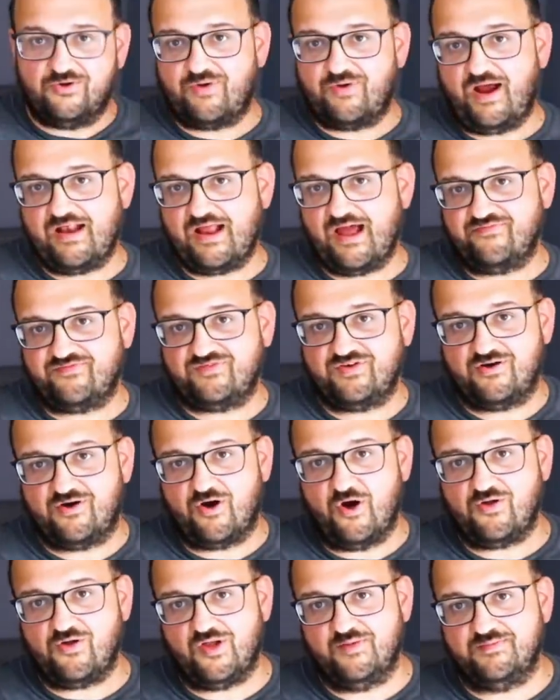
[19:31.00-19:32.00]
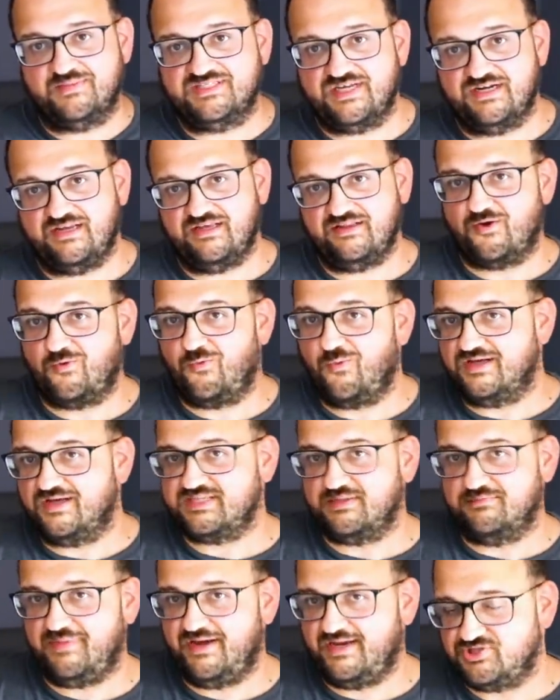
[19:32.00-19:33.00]
right after Oklahoma City, there
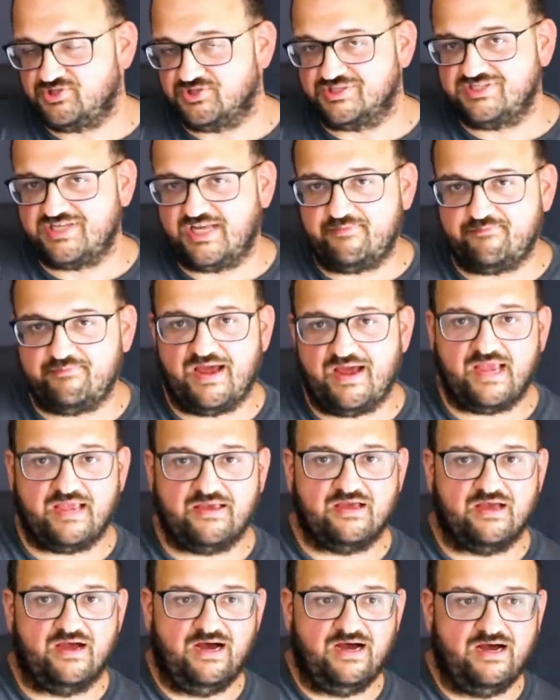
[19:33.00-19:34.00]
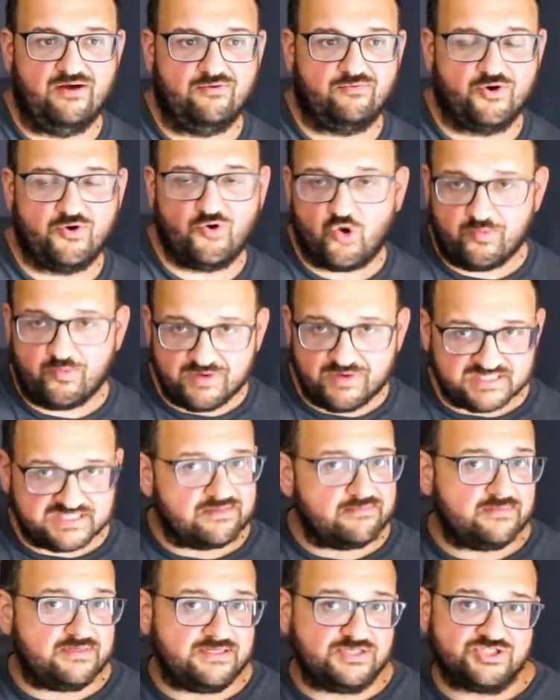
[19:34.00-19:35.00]
was a major setback. Recruitment into
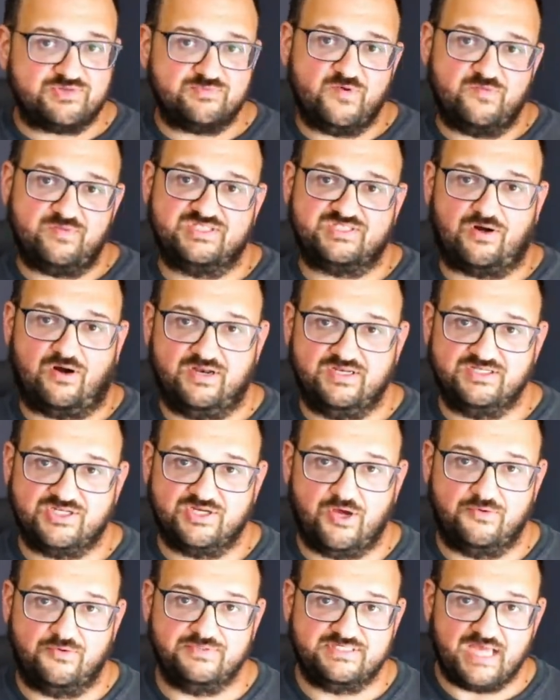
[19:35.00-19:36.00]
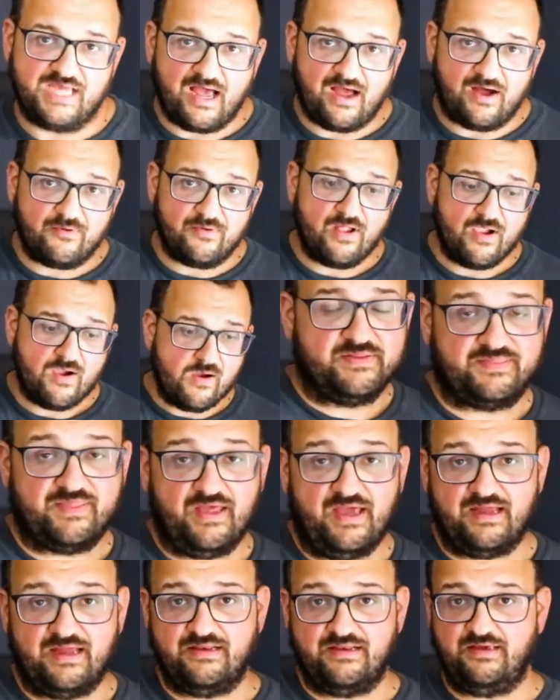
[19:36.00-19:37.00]
the militia movement started to go down, but
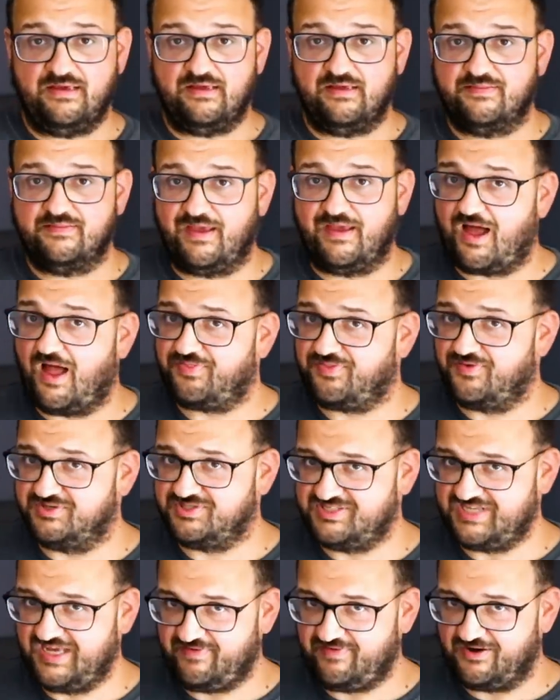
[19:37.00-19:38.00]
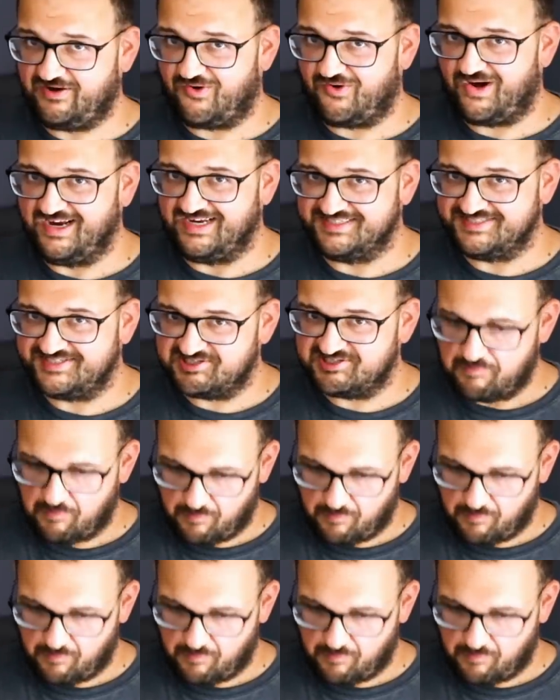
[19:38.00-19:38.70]
then they got their saving grace.